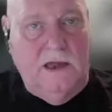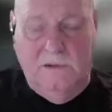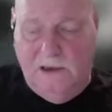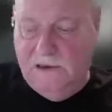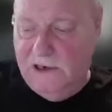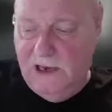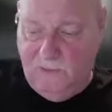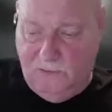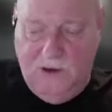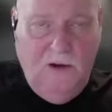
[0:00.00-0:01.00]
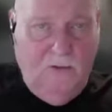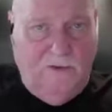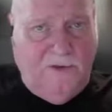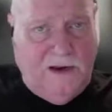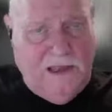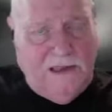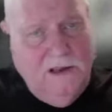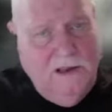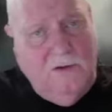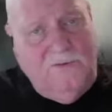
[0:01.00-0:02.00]
I didn't have one foot
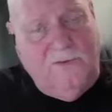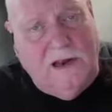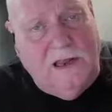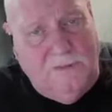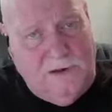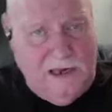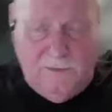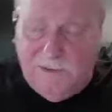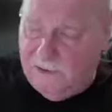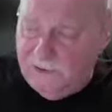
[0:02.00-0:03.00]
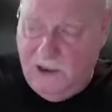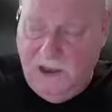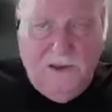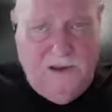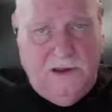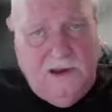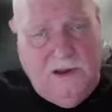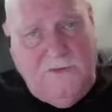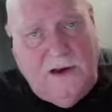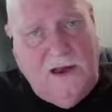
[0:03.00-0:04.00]
on the banana peel and
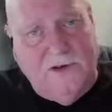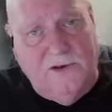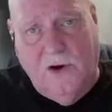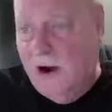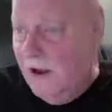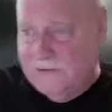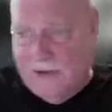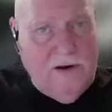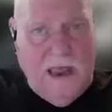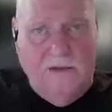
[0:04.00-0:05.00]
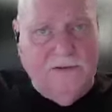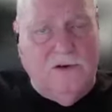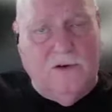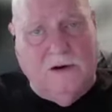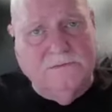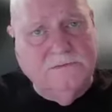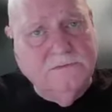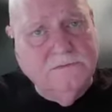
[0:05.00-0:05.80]
the other foot out the door. I was already out the door.